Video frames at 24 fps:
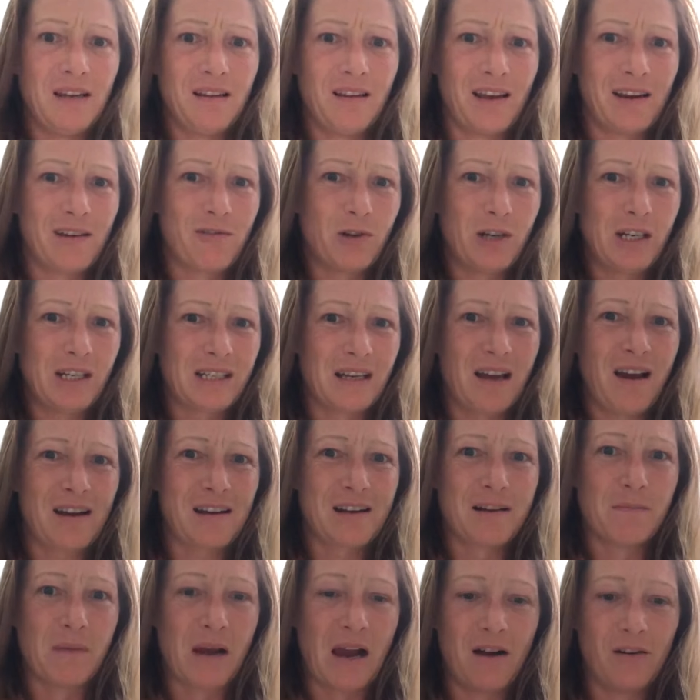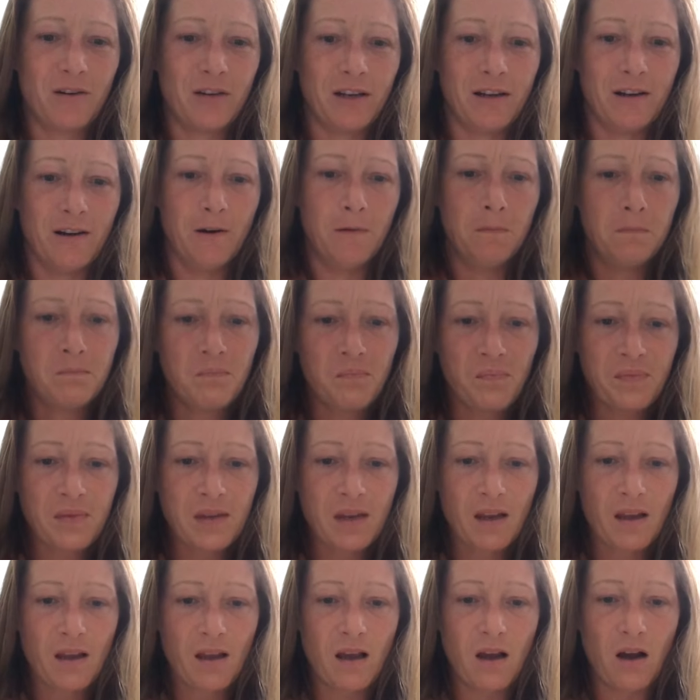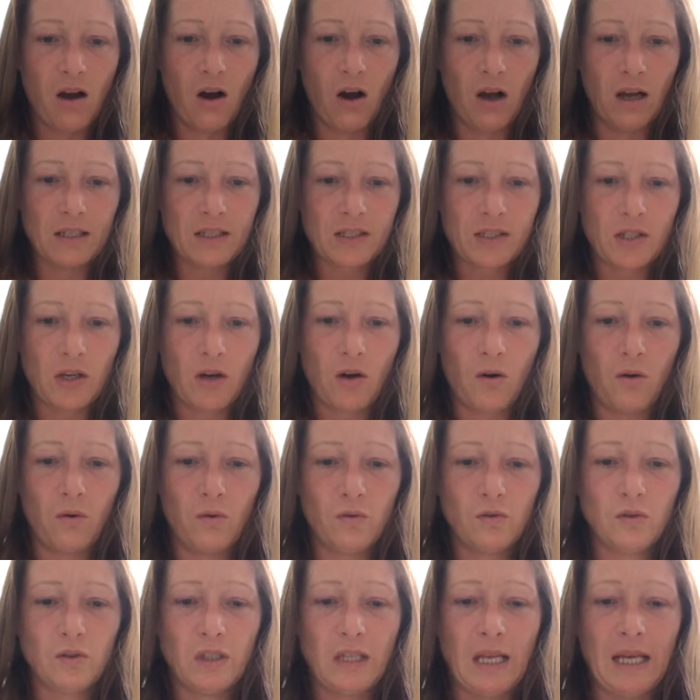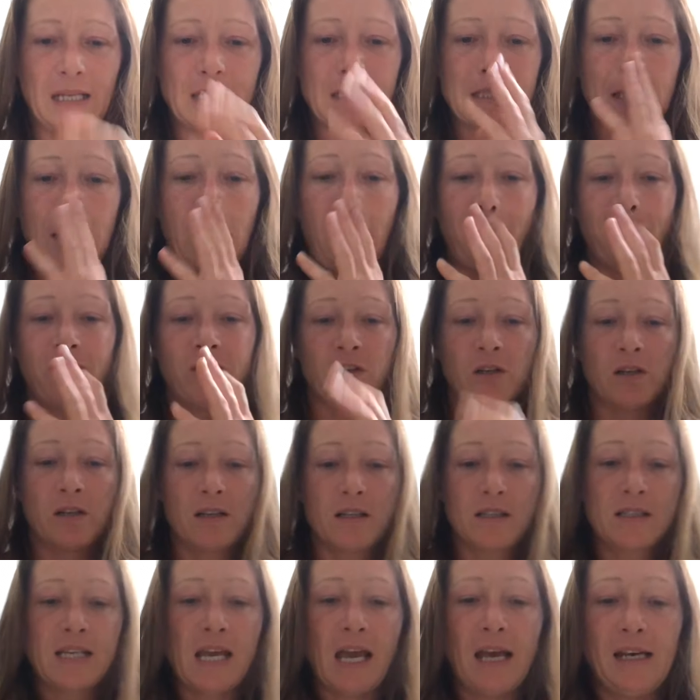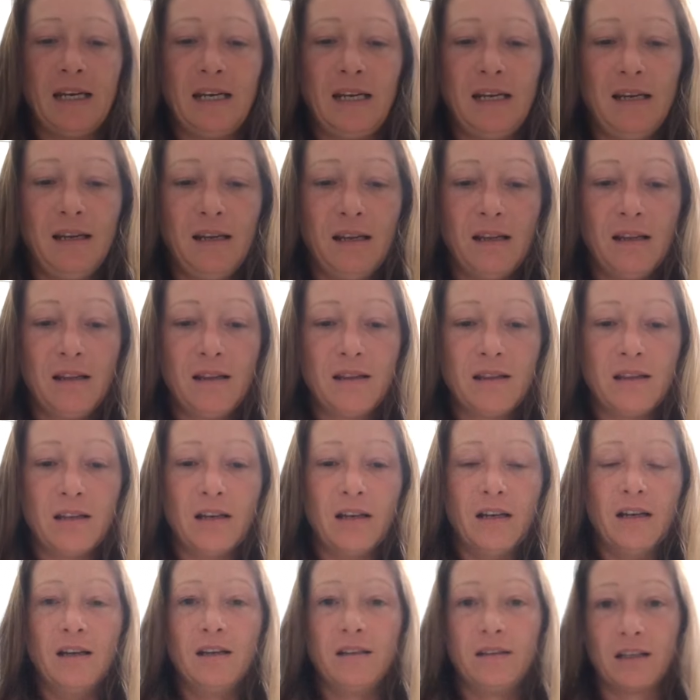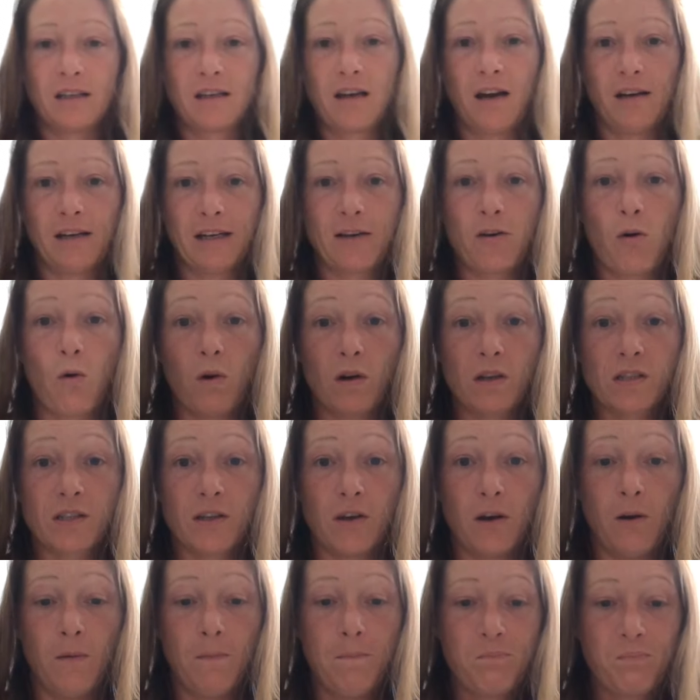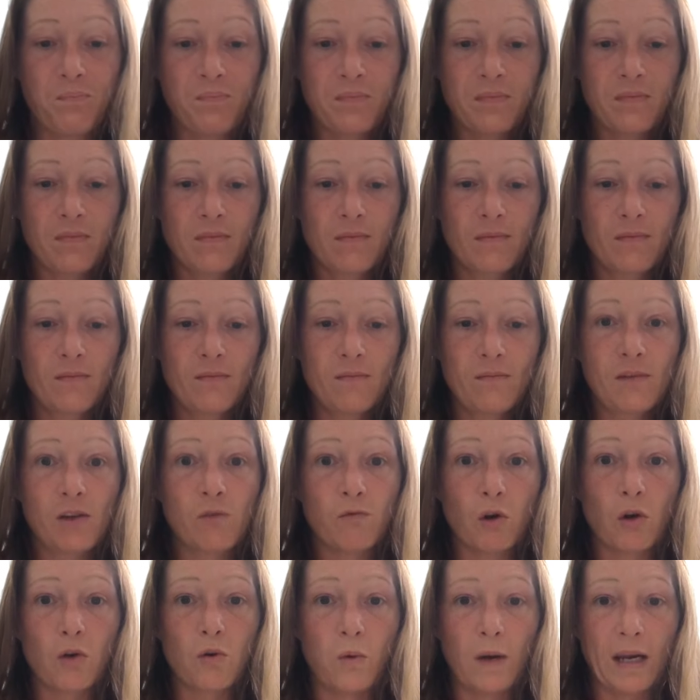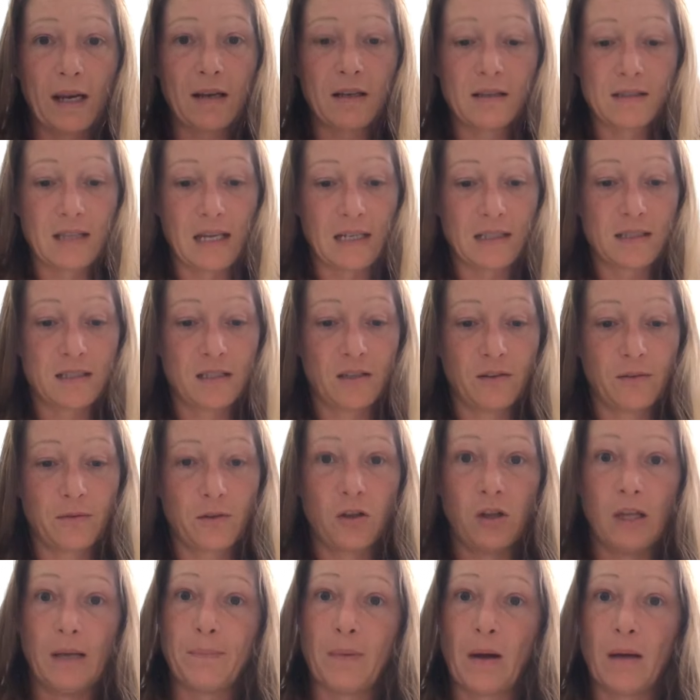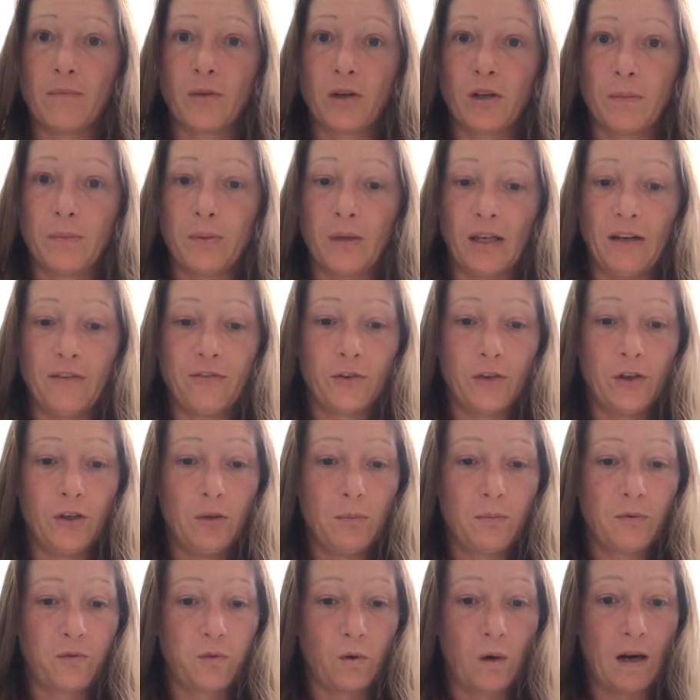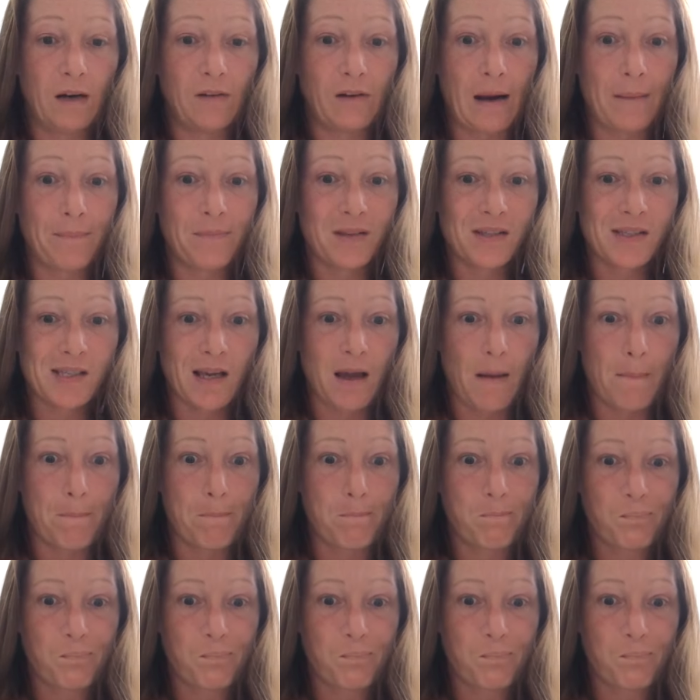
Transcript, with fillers: Like, what are you talking about? You know. Uh, so let's cover Teddy, the the Cane Corso real quick, because that's the clip I'm going to play for you before I wrap this up.